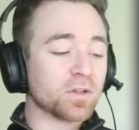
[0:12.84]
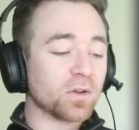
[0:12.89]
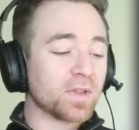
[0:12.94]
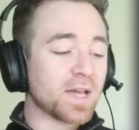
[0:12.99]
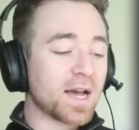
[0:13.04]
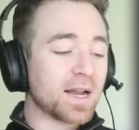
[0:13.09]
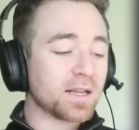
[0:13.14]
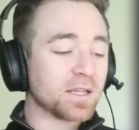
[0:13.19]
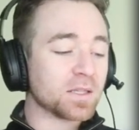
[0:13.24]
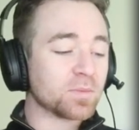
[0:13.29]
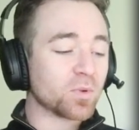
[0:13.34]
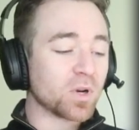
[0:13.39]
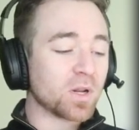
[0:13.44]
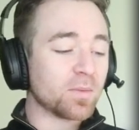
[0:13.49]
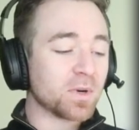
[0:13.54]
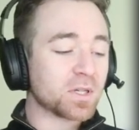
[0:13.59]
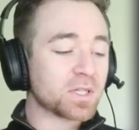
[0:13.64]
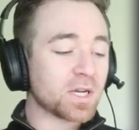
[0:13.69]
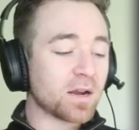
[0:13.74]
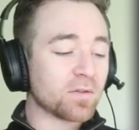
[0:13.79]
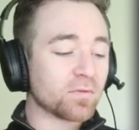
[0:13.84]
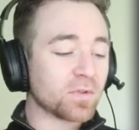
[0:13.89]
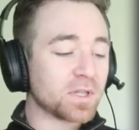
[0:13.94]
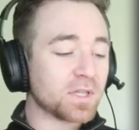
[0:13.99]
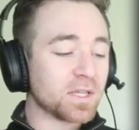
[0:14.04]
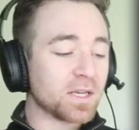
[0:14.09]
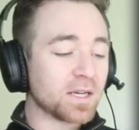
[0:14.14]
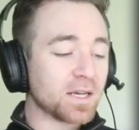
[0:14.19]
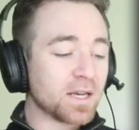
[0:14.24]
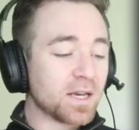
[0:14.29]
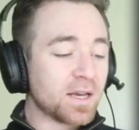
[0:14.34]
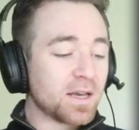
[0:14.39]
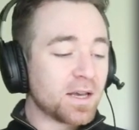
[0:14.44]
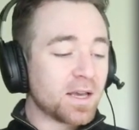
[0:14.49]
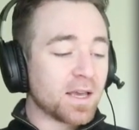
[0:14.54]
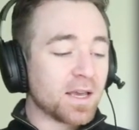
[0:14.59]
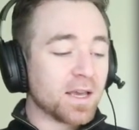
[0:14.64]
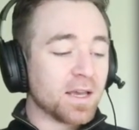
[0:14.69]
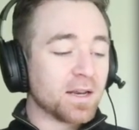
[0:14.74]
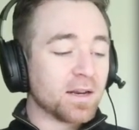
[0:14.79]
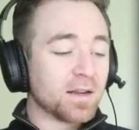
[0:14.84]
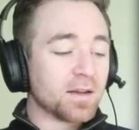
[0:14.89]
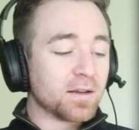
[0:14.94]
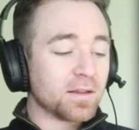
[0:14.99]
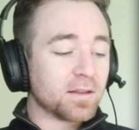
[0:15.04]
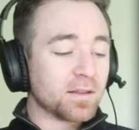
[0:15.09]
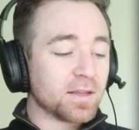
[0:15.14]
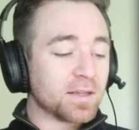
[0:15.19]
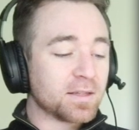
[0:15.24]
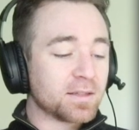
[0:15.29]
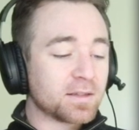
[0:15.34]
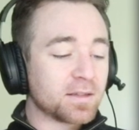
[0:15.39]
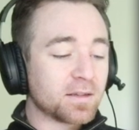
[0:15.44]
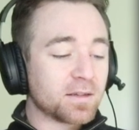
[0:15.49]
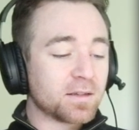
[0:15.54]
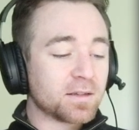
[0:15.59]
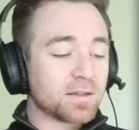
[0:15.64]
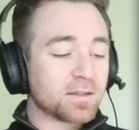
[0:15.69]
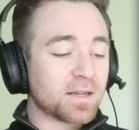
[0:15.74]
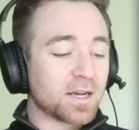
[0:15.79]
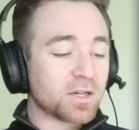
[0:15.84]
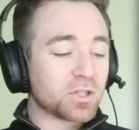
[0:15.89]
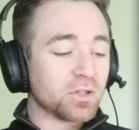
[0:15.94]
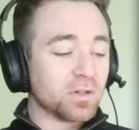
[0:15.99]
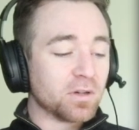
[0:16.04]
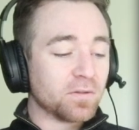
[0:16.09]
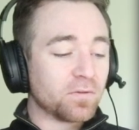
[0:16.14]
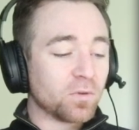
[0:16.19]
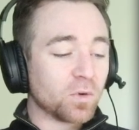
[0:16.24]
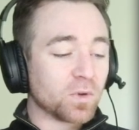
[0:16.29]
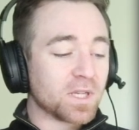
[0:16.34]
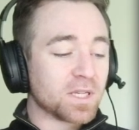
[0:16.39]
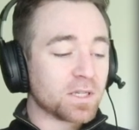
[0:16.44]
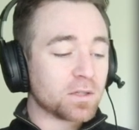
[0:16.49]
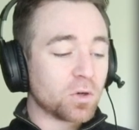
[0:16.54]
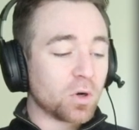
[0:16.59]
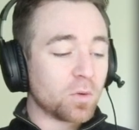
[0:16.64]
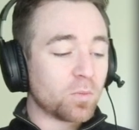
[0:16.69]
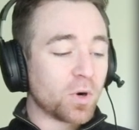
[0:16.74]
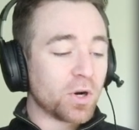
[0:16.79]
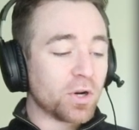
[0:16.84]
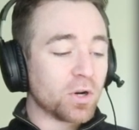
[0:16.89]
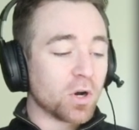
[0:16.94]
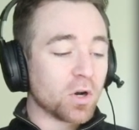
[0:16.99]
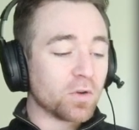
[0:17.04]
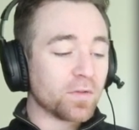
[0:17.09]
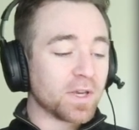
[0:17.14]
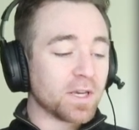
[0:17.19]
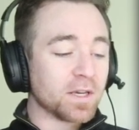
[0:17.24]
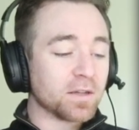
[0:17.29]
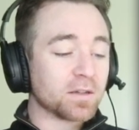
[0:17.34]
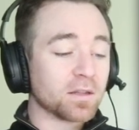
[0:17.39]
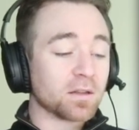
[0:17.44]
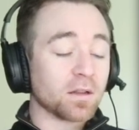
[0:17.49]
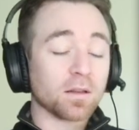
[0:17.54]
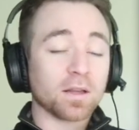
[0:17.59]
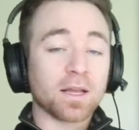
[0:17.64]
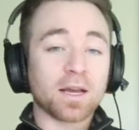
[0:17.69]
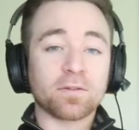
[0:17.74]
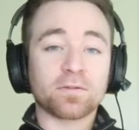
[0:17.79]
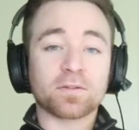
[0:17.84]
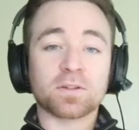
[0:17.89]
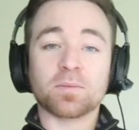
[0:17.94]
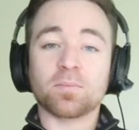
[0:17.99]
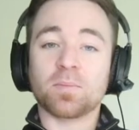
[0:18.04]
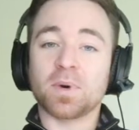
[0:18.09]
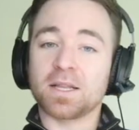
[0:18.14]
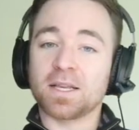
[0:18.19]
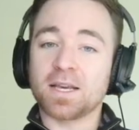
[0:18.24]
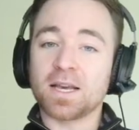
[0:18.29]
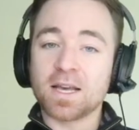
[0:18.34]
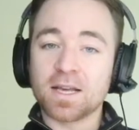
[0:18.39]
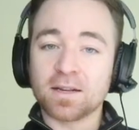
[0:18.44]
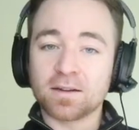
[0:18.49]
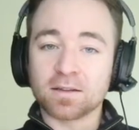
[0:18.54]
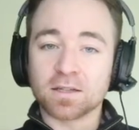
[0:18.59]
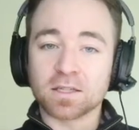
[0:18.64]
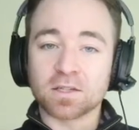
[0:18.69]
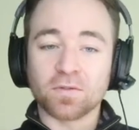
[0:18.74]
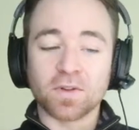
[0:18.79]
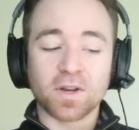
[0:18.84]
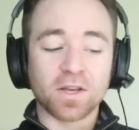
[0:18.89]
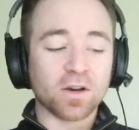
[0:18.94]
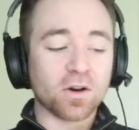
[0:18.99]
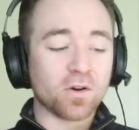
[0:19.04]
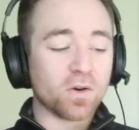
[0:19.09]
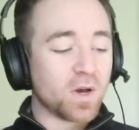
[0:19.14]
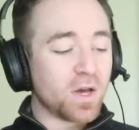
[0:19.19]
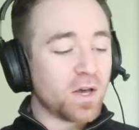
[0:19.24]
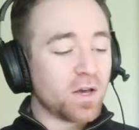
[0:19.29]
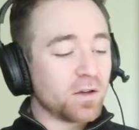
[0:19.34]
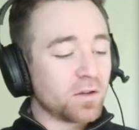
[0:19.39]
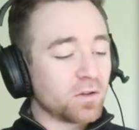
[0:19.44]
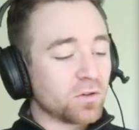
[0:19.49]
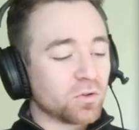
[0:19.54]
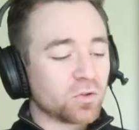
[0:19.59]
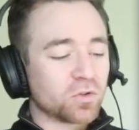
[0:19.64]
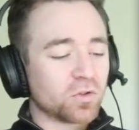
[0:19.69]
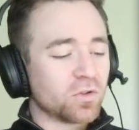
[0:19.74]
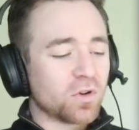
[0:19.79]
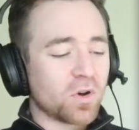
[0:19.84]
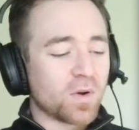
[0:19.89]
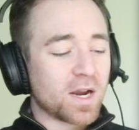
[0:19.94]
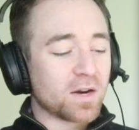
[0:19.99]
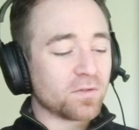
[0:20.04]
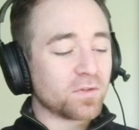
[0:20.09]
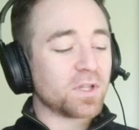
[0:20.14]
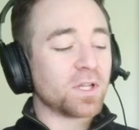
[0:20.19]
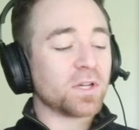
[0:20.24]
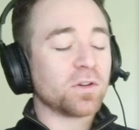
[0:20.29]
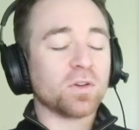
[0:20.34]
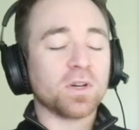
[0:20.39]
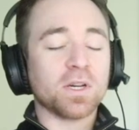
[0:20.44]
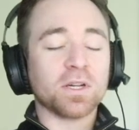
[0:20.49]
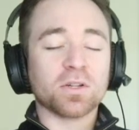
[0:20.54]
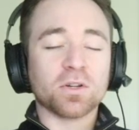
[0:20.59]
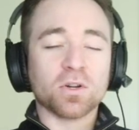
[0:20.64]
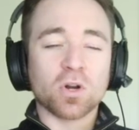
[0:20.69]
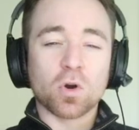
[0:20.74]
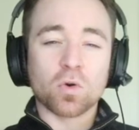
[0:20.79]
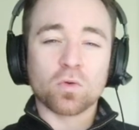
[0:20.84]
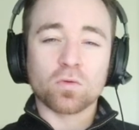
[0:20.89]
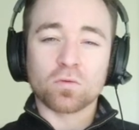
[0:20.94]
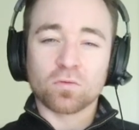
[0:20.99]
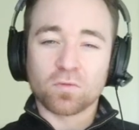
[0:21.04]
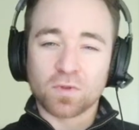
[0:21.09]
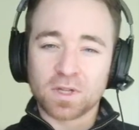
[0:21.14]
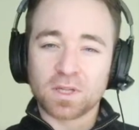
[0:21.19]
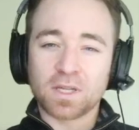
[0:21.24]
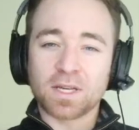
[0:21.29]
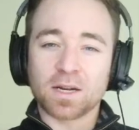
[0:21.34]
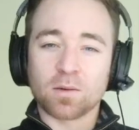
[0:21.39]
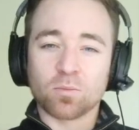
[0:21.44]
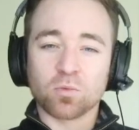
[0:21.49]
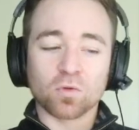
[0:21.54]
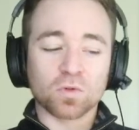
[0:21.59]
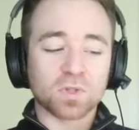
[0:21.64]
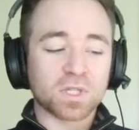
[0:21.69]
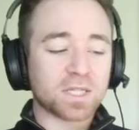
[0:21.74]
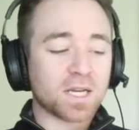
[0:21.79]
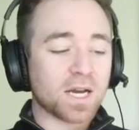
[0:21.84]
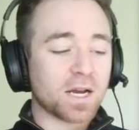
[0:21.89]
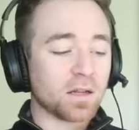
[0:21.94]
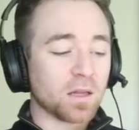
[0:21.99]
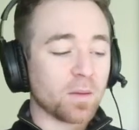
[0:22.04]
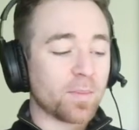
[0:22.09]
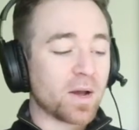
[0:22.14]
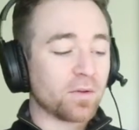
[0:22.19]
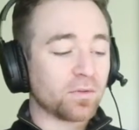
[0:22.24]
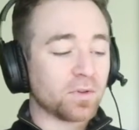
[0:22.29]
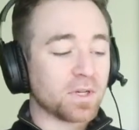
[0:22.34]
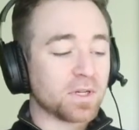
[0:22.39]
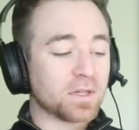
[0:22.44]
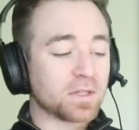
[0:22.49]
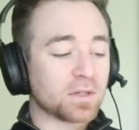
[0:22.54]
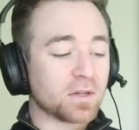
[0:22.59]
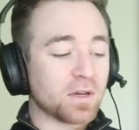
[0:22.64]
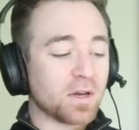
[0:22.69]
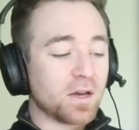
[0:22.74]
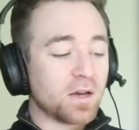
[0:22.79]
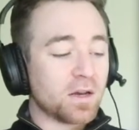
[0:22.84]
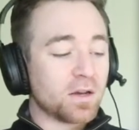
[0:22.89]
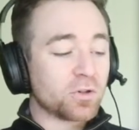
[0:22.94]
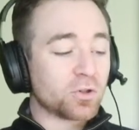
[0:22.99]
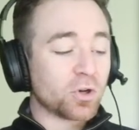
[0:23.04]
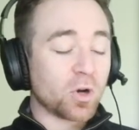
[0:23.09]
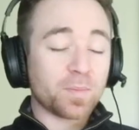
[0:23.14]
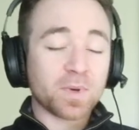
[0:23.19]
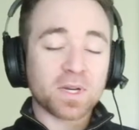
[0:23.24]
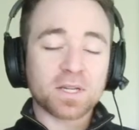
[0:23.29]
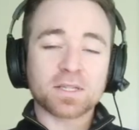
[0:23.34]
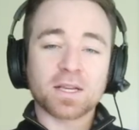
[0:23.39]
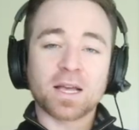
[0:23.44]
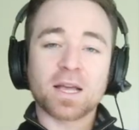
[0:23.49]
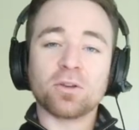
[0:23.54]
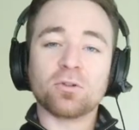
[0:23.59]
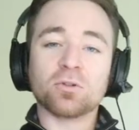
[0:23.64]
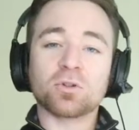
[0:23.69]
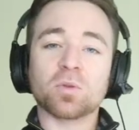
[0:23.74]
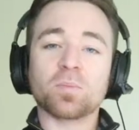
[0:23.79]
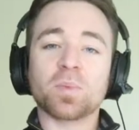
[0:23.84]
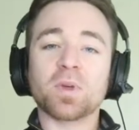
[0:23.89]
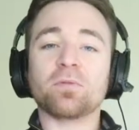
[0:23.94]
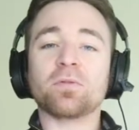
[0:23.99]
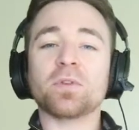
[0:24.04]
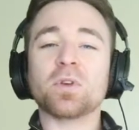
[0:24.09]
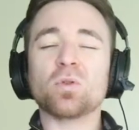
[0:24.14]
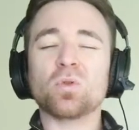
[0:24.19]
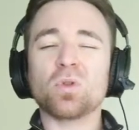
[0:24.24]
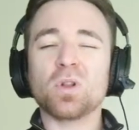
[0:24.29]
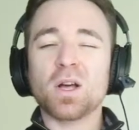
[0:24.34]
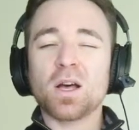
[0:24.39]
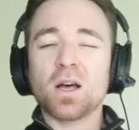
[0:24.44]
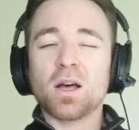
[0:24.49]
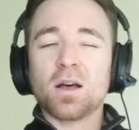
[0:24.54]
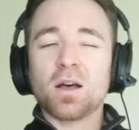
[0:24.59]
So that is pretty much everything in this section for this dot point over here to the left. By the end of this video you should know everything you need to know really at a broad scale about these topics and you should be feel